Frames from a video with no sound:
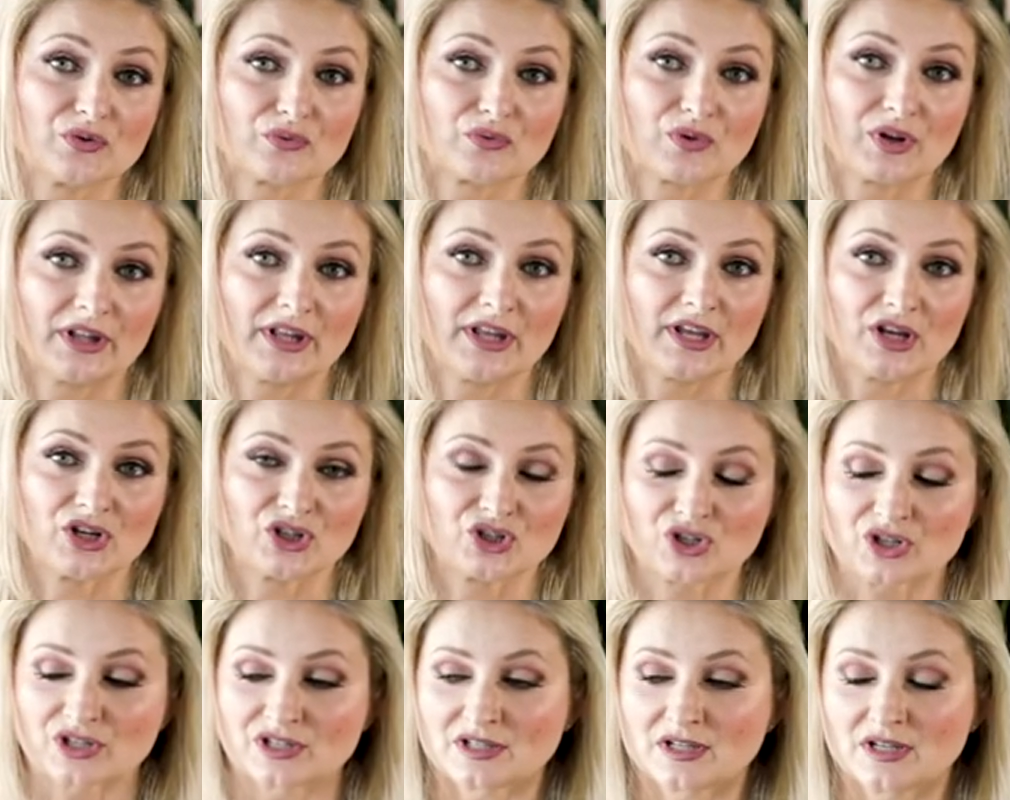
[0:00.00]
really
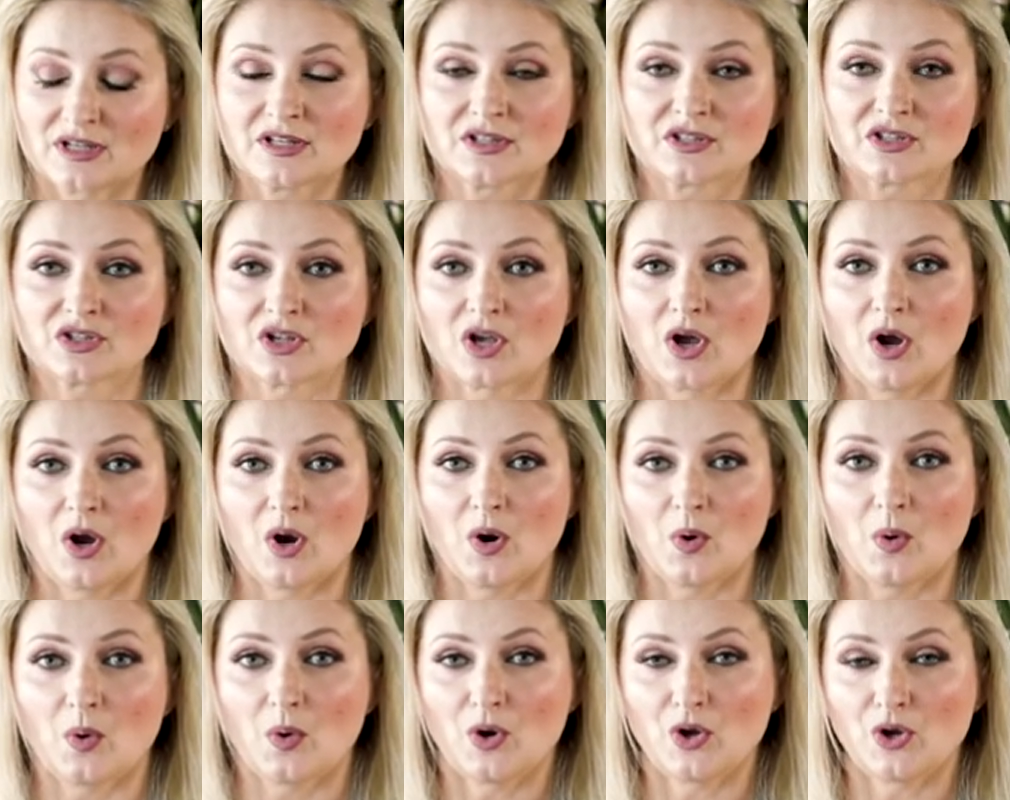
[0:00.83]
interesting,
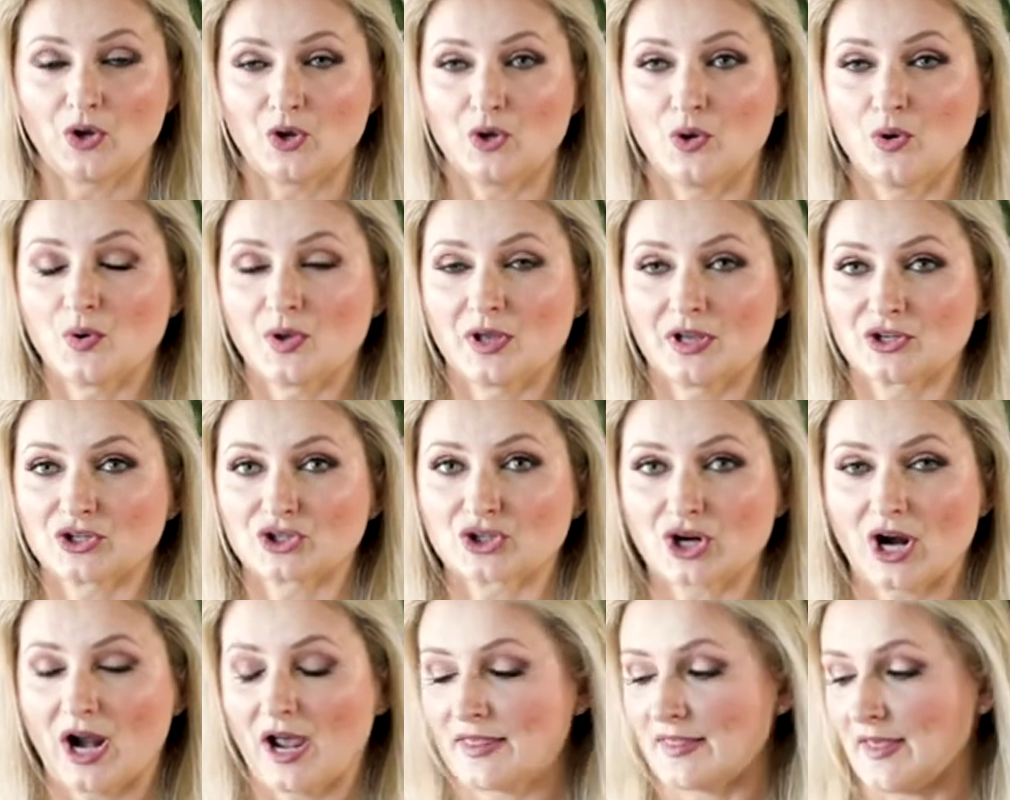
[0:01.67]
so you can
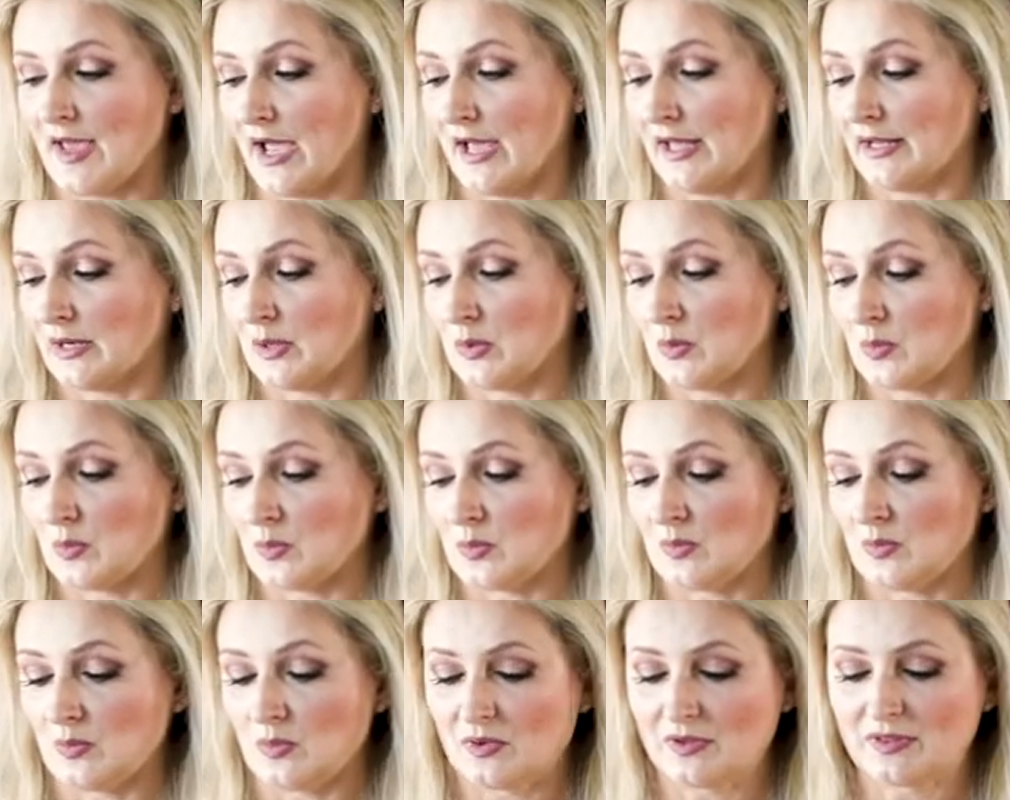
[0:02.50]
try that. Ooh.